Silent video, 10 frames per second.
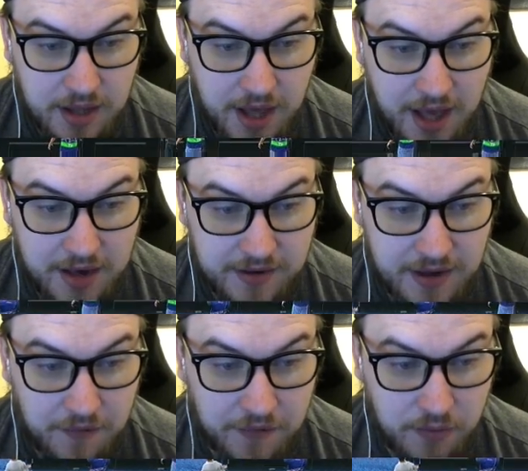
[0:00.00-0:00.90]
And
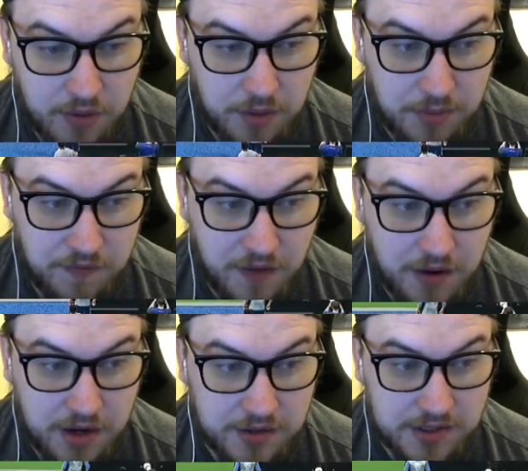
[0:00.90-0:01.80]
I think we're going to be
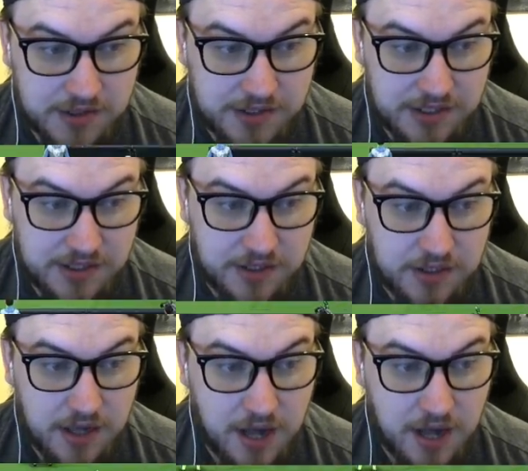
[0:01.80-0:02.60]
very good this season.